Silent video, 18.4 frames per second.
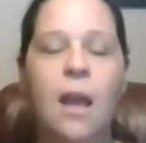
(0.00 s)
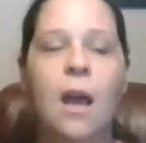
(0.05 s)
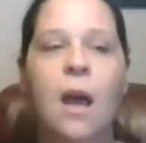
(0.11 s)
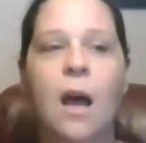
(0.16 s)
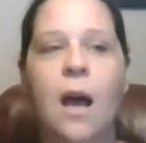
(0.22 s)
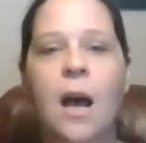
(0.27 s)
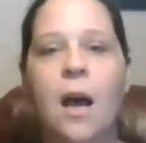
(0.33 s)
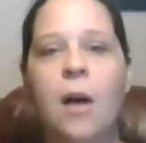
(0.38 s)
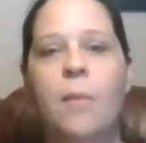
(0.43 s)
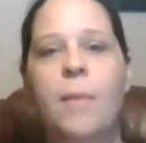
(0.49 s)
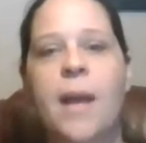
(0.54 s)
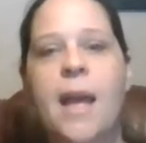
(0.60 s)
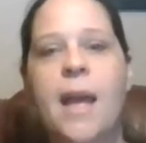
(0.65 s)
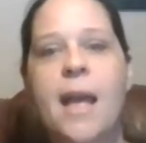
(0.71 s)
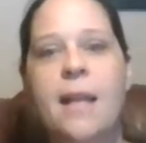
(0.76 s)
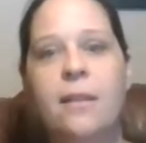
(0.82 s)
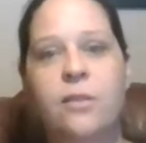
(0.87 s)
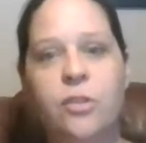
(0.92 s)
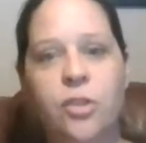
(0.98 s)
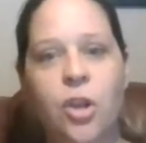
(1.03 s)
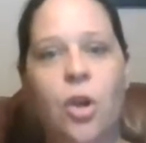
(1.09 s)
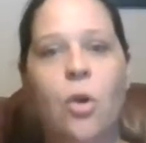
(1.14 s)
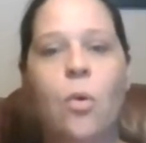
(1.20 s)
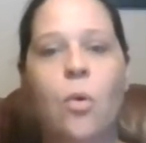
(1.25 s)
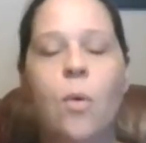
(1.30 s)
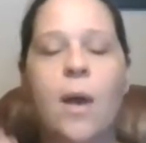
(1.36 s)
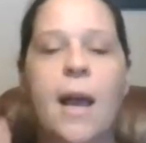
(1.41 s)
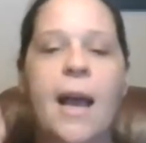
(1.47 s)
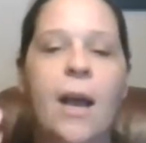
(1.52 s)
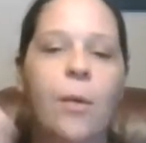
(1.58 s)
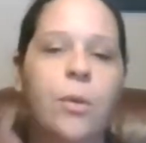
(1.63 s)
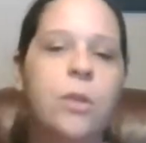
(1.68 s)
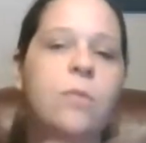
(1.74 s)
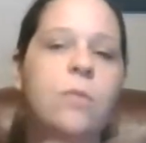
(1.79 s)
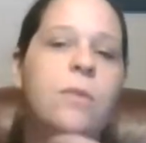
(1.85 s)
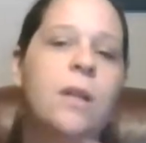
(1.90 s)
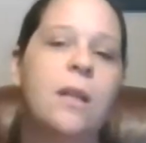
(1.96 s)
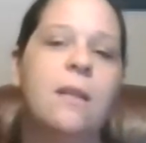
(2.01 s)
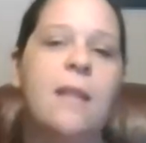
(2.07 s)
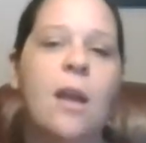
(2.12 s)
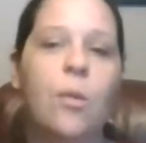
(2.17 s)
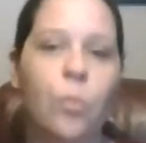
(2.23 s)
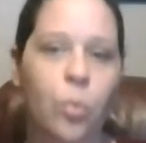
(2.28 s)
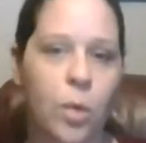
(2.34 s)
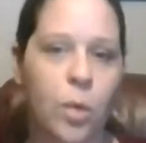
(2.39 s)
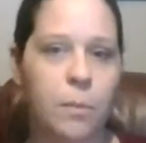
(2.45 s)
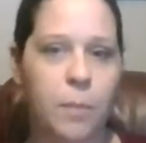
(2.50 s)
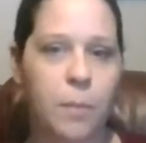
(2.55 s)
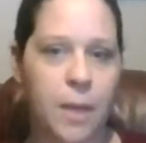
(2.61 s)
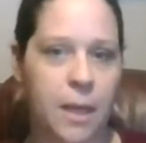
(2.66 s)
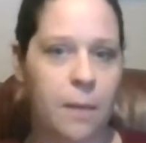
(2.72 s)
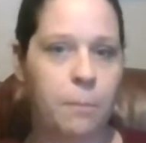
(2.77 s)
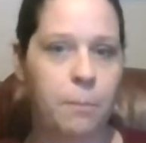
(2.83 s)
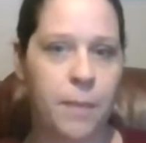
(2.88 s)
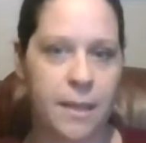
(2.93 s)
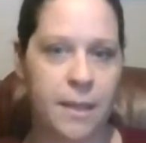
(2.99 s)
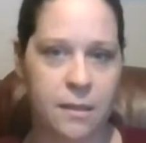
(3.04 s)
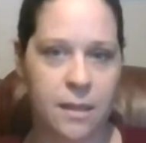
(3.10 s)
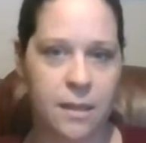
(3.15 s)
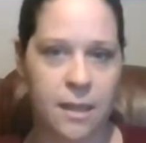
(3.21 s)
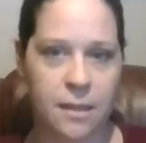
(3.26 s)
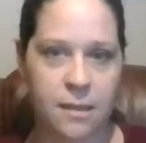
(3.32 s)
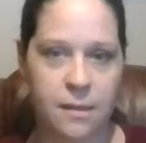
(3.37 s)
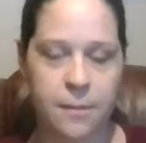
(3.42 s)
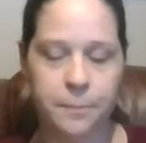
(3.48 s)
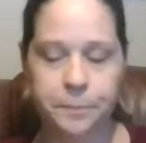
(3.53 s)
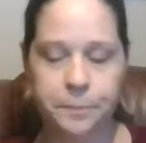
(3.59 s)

And so how are you getting that repeat business?